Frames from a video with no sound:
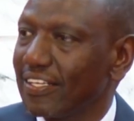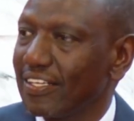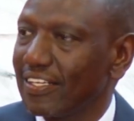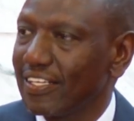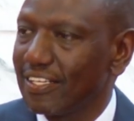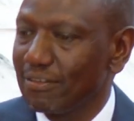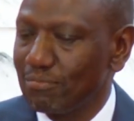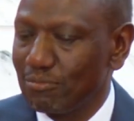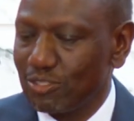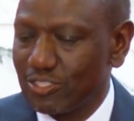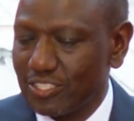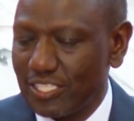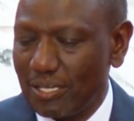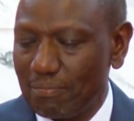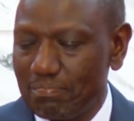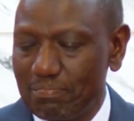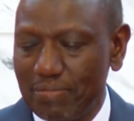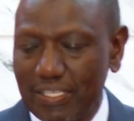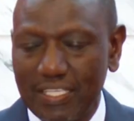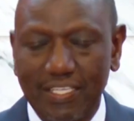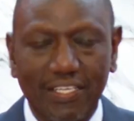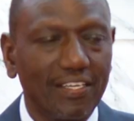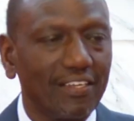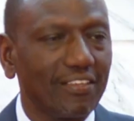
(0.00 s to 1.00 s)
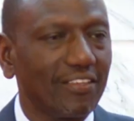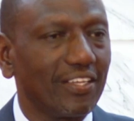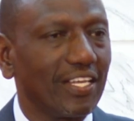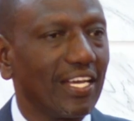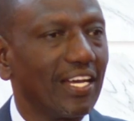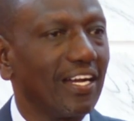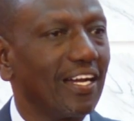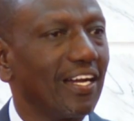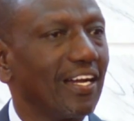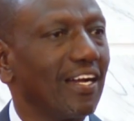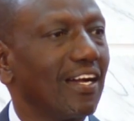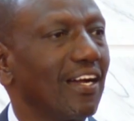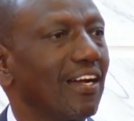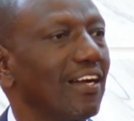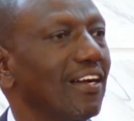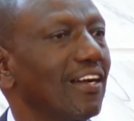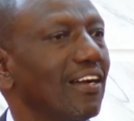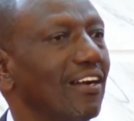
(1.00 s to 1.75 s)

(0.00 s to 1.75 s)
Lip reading: in Mozambique, there are,